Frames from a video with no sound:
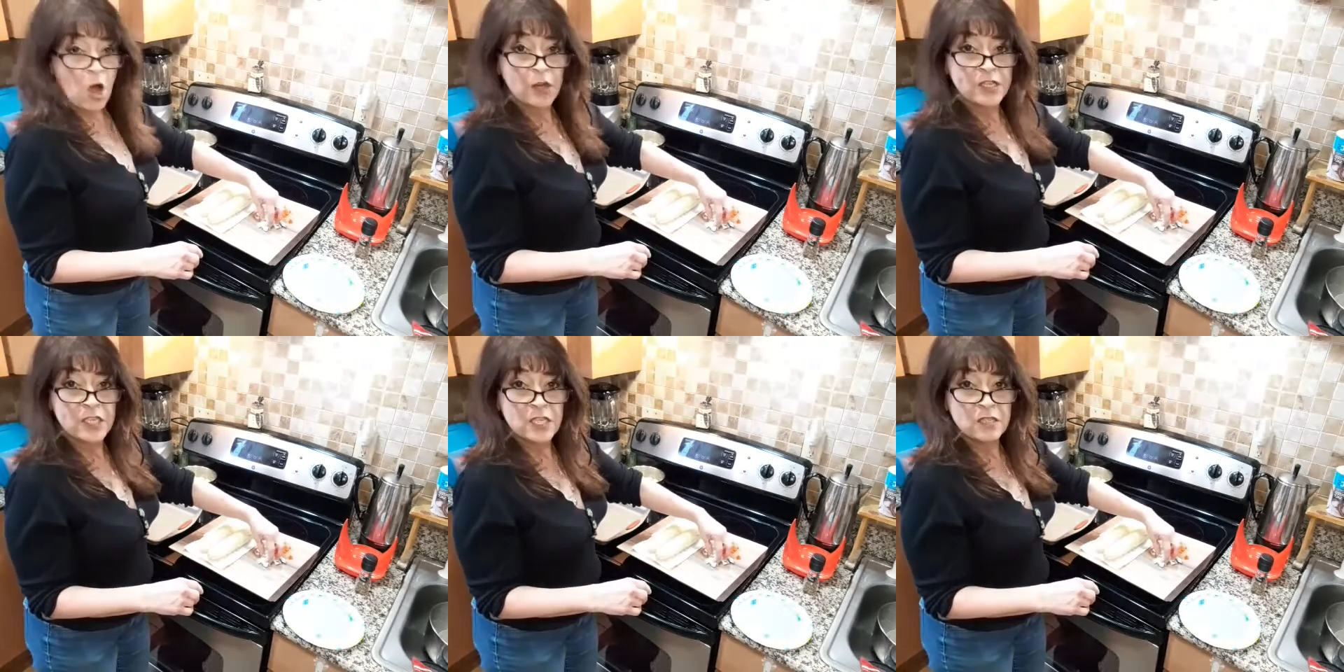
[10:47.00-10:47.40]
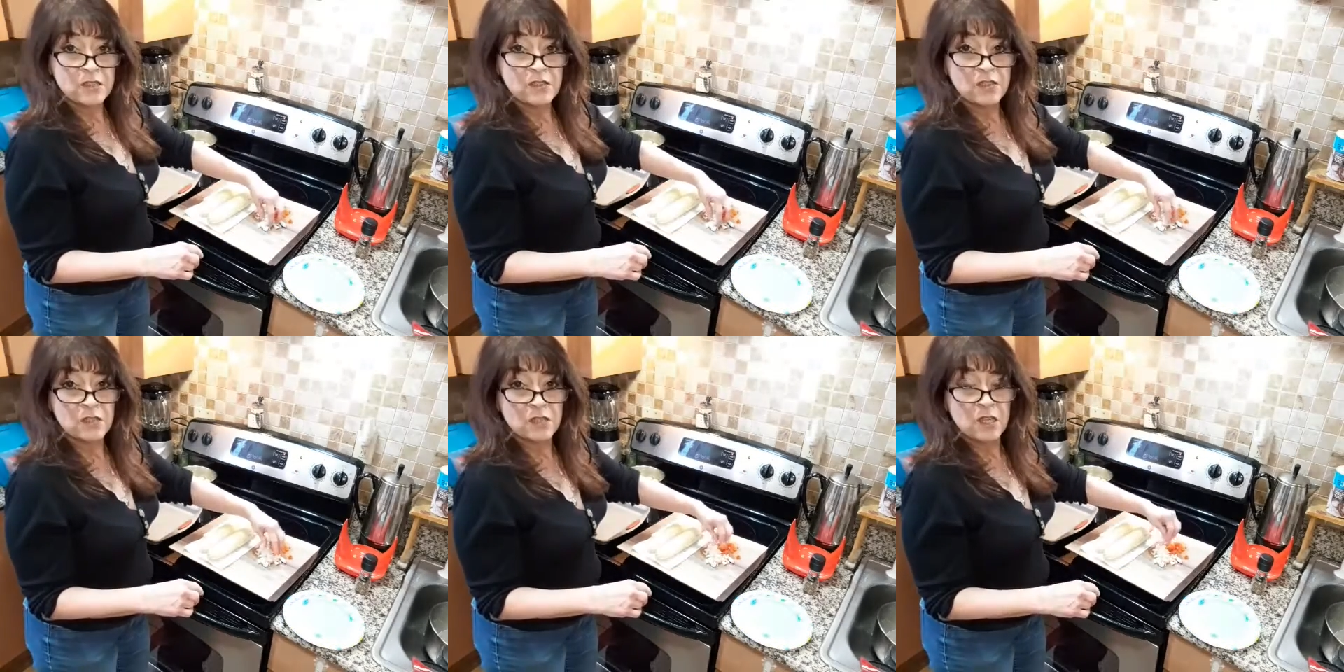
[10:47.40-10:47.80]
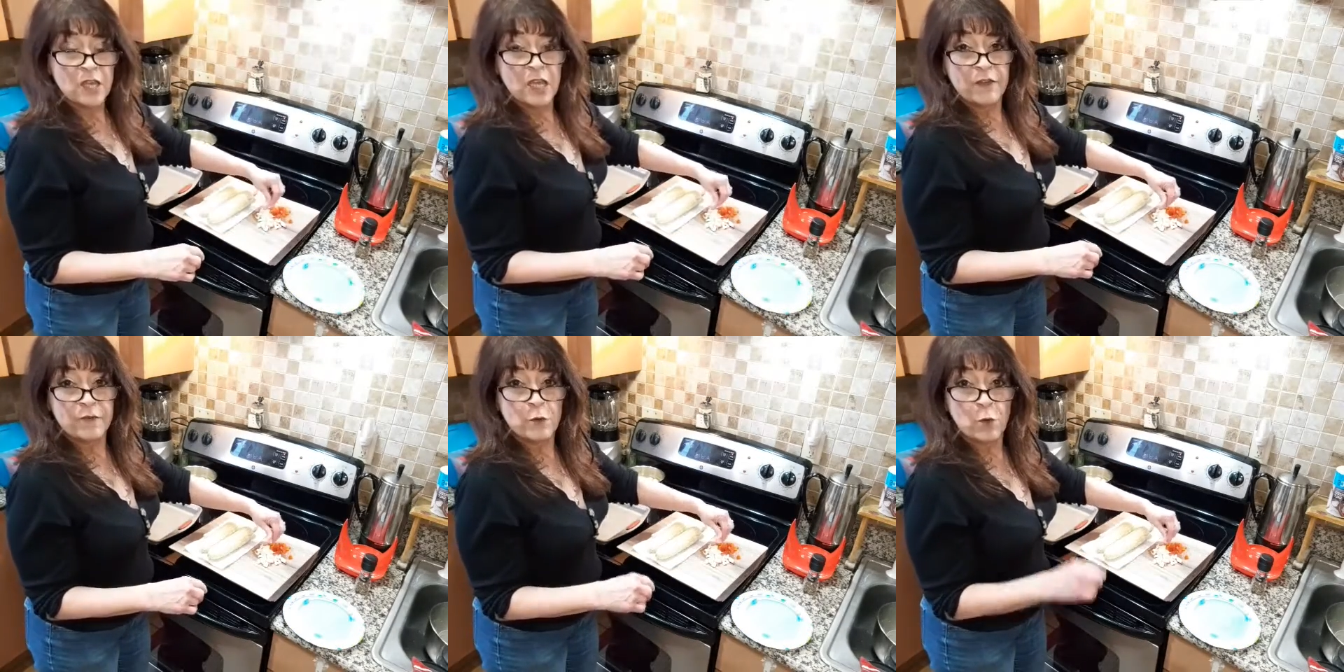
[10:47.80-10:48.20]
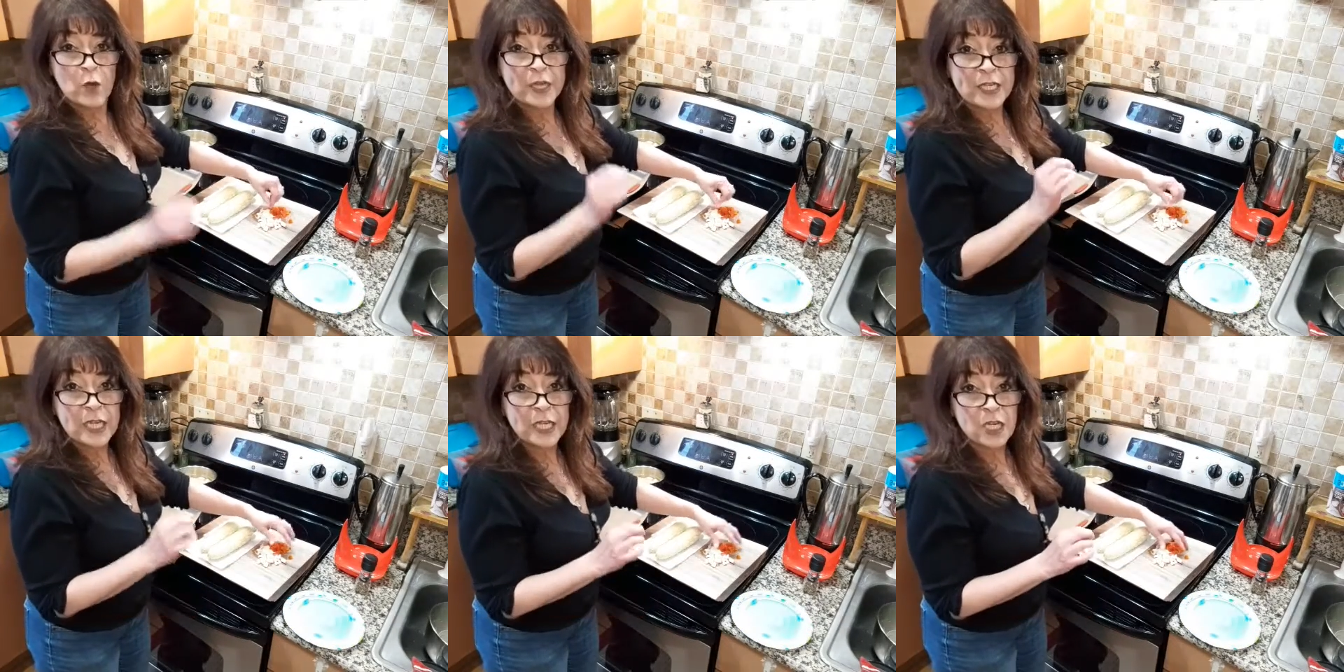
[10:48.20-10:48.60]
onions. If you
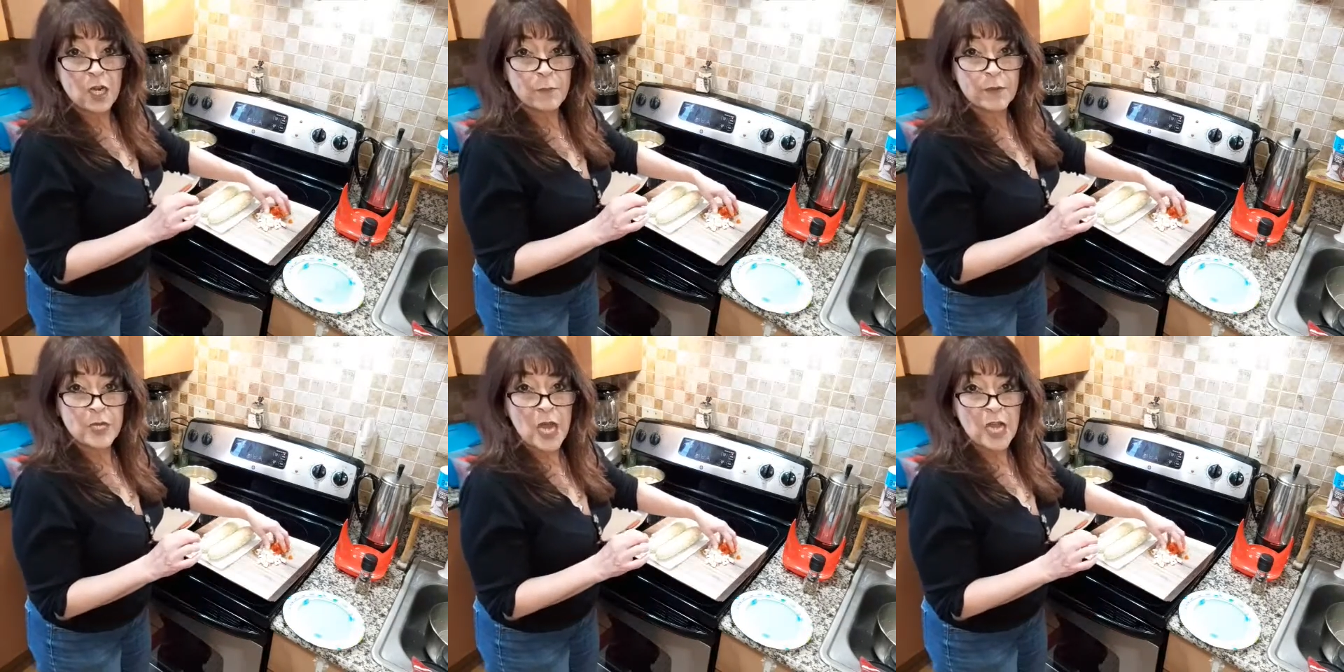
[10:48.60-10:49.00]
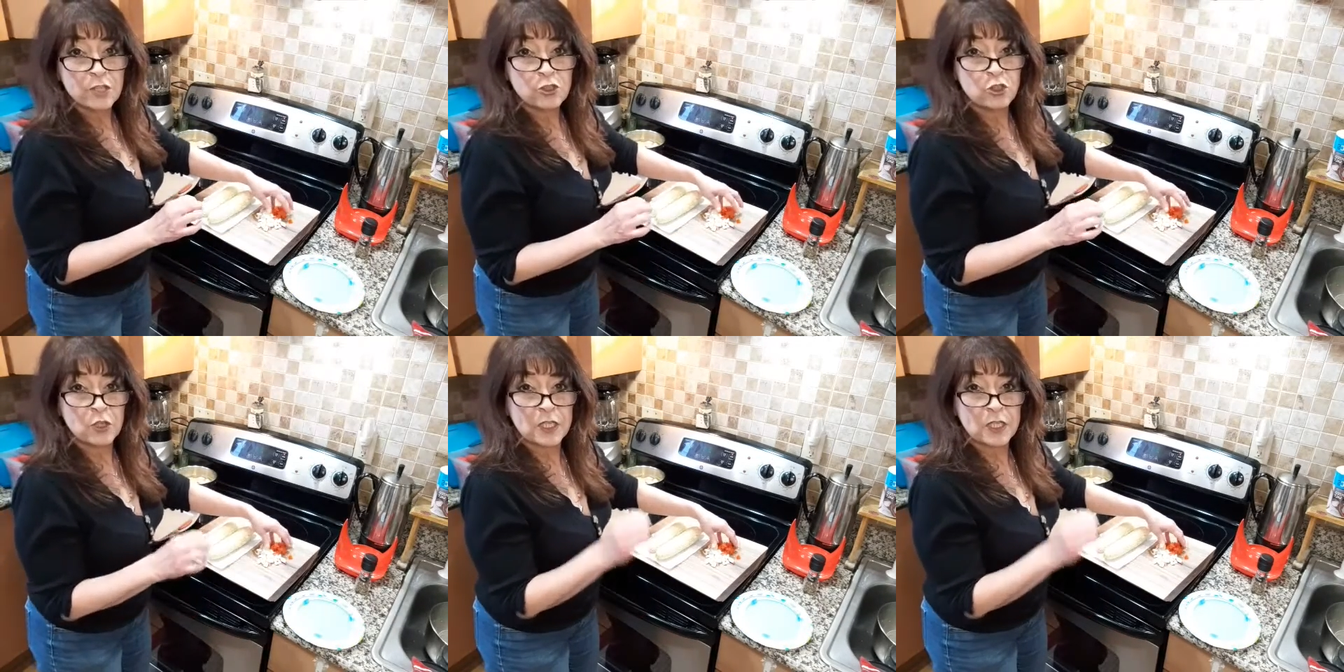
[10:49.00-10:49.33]
want to kick it up a notch,